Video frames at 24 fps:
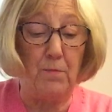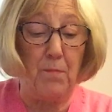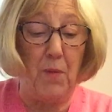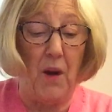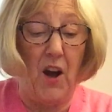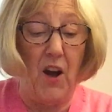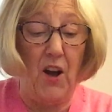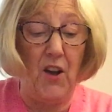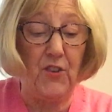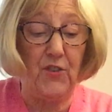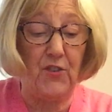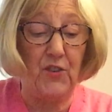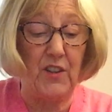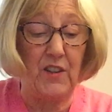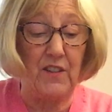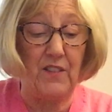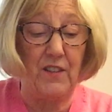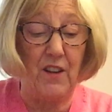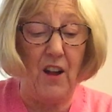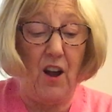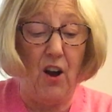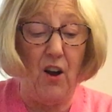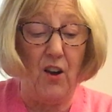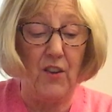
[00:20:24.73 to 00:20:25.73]
past the
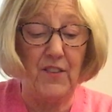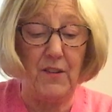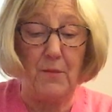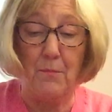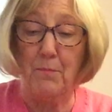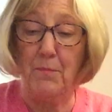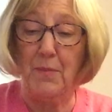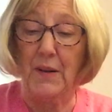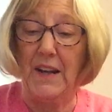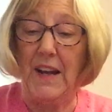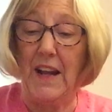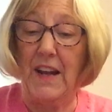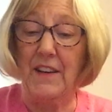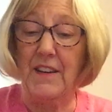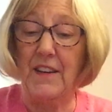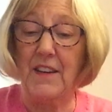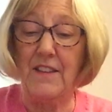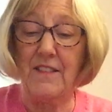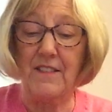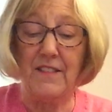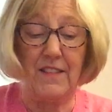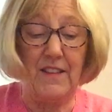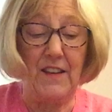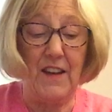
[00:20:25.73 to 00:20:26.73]
stars and
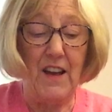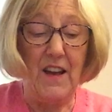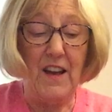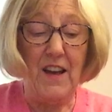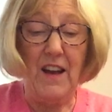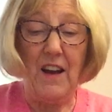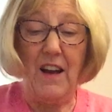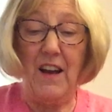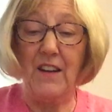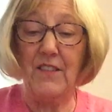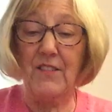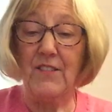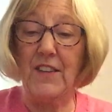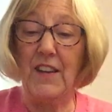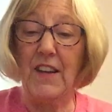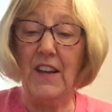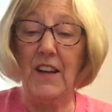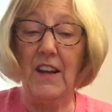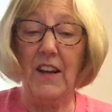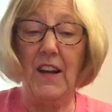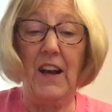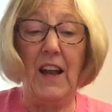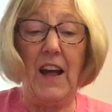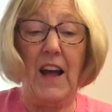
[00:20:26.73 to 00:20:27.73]
planets
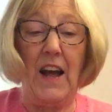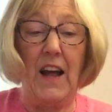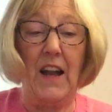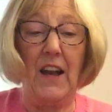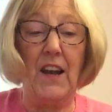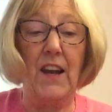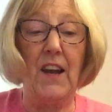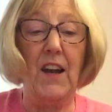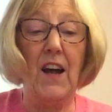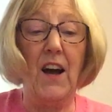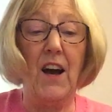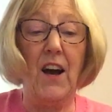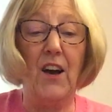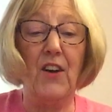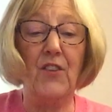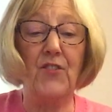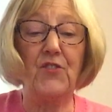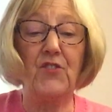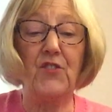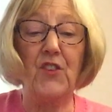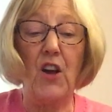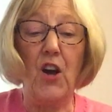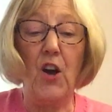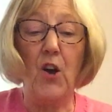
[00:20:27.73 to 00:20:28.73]
until at
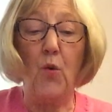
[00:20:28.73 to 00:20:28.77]
last,